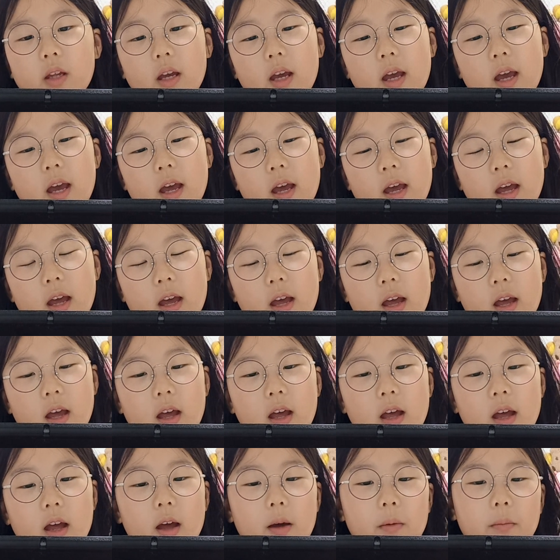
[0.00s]

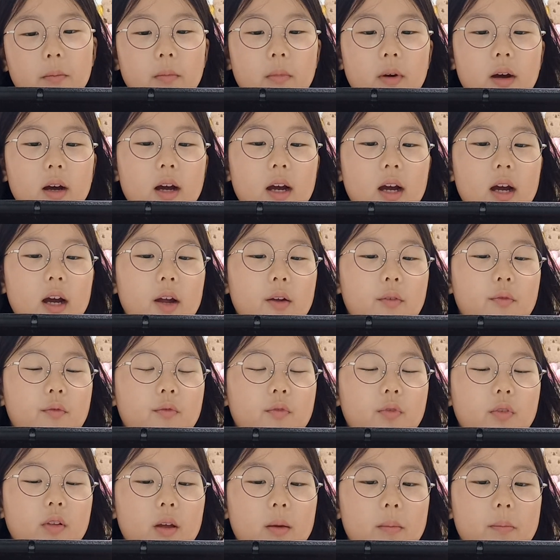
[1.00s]
I
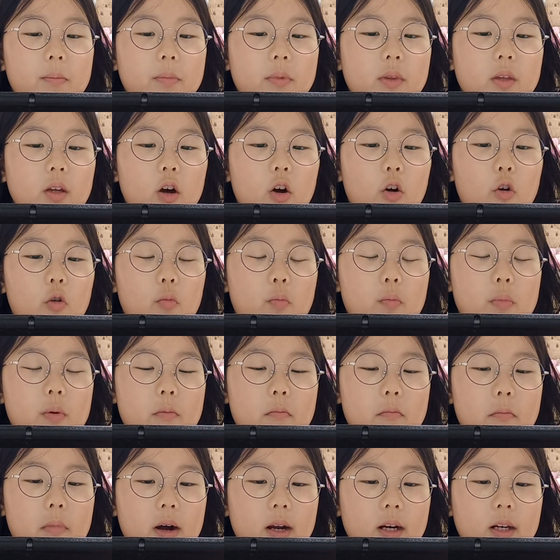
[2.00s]
flipped
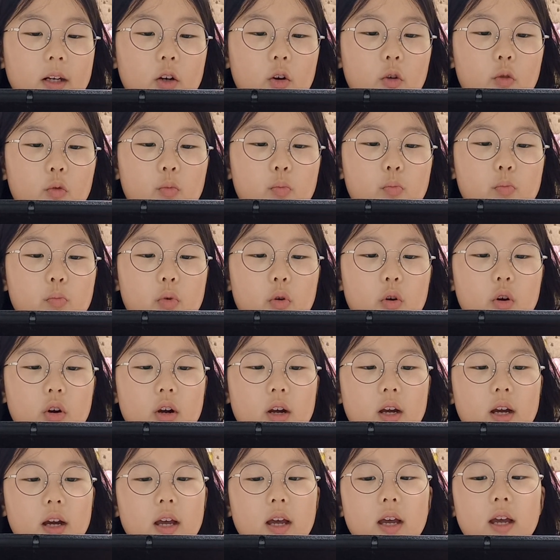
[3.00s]
open my
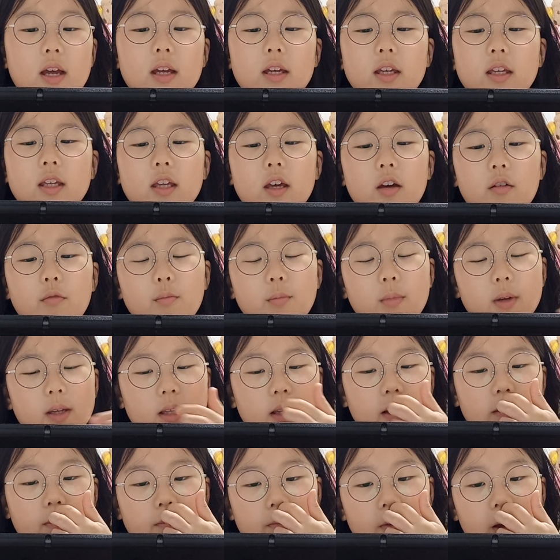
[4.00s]
notebook. Give me
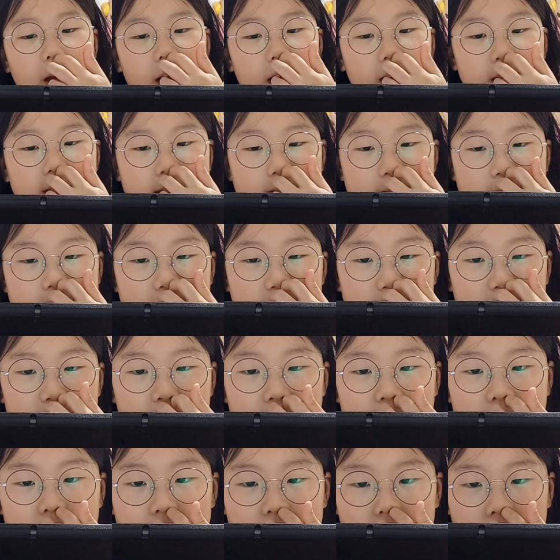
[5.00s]
the facts,
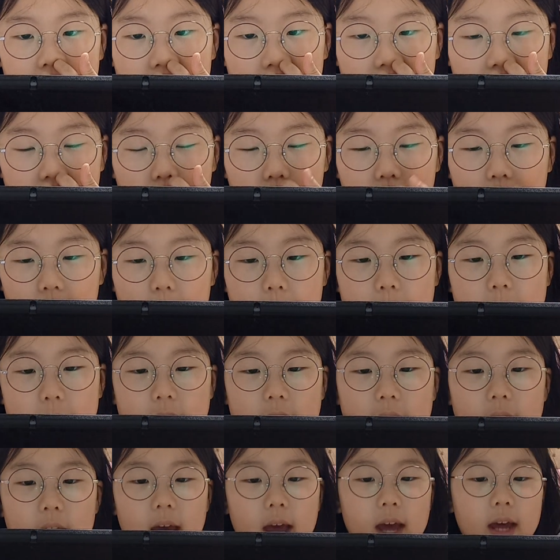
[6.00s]
Kara
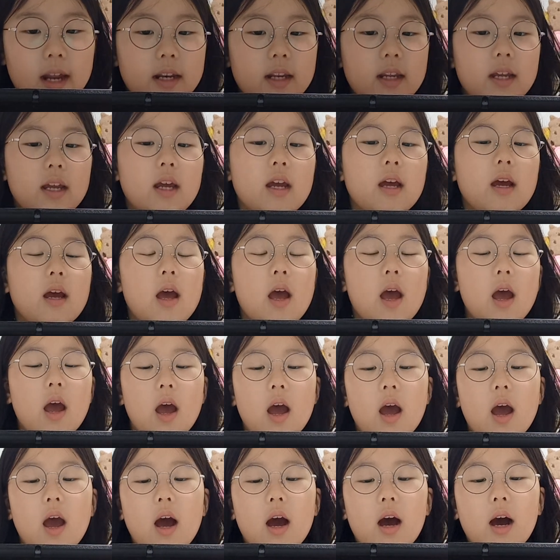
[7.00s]
began.
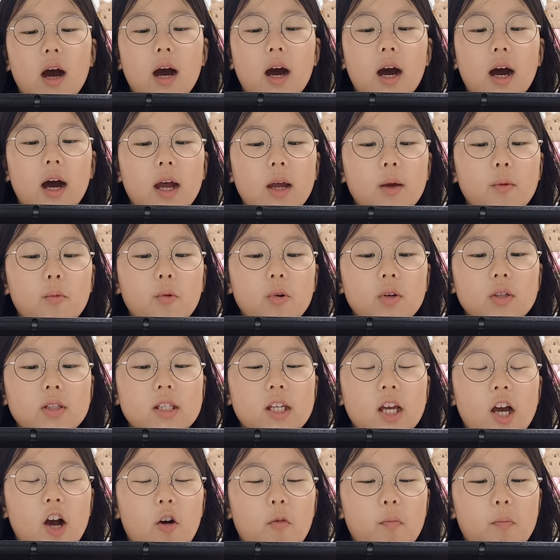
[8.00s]
I was
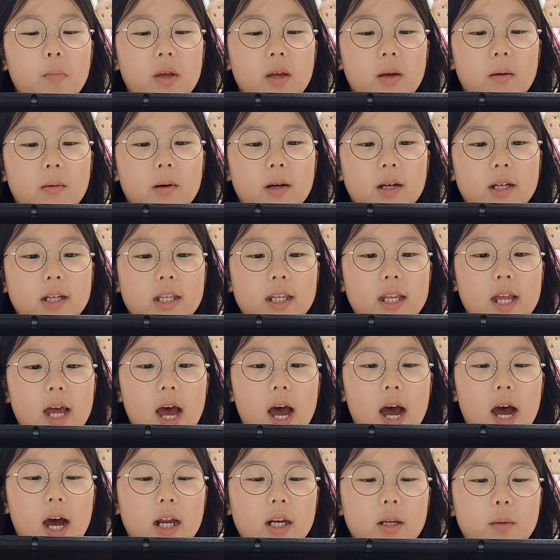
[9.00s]
helping my
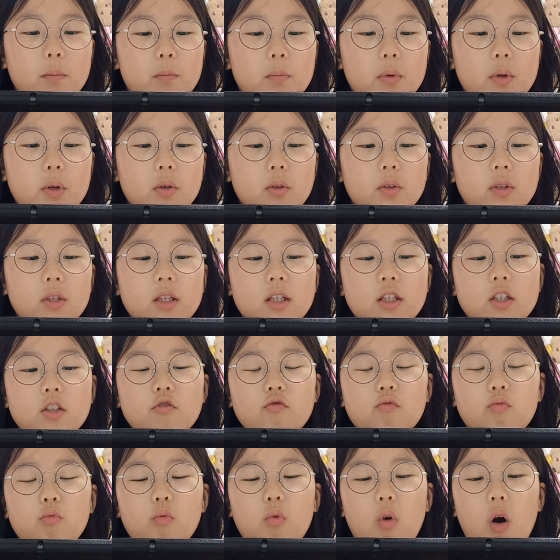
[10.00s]
dad build this
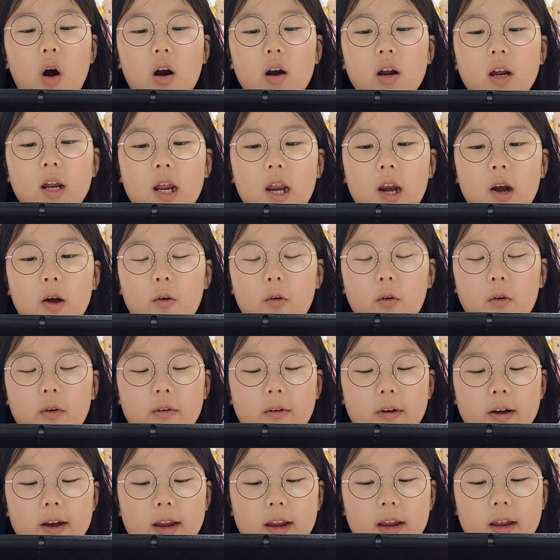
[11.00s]
rock
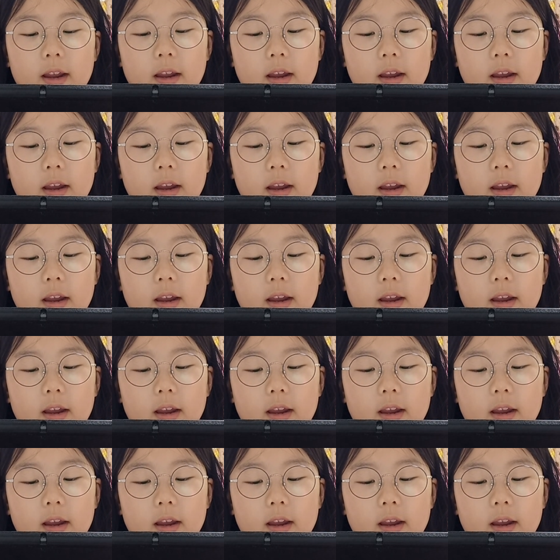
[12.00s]
carry.